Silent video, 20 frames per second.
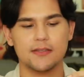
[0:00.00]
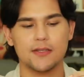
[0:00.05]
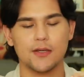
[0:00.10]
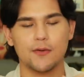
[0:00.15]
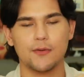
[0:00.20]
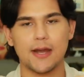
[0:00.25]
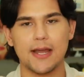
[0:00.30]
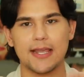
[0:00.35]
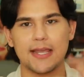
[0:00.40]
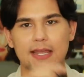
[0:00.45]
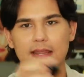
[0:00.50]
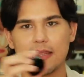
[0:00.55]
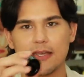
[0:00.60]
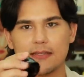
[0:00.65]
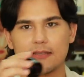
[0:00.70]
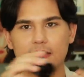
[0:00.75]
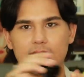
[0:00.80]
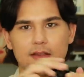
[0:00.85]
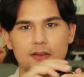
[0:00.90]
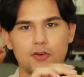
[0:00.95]
so I get
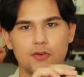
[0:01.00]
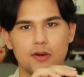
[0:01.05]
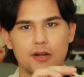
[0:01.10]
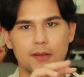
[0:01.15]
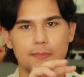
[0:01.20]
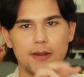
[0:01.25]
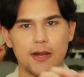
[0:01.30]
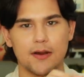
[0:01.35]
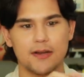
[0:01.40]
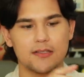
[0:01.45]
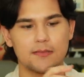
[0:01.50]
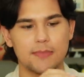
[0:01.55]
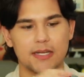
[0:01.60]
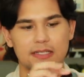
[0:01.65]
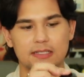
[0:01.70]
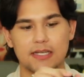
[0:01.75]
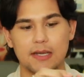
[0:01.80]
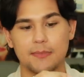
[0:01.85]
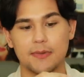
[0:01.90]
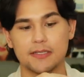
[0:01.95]
this and the Nordic berries
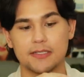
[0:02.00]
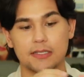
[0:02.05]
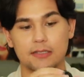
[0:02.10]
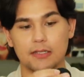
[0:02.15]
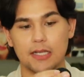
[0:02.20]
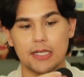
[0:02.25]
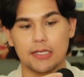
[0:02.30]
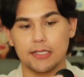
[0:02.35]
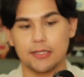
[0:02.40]
mixed up because it, it,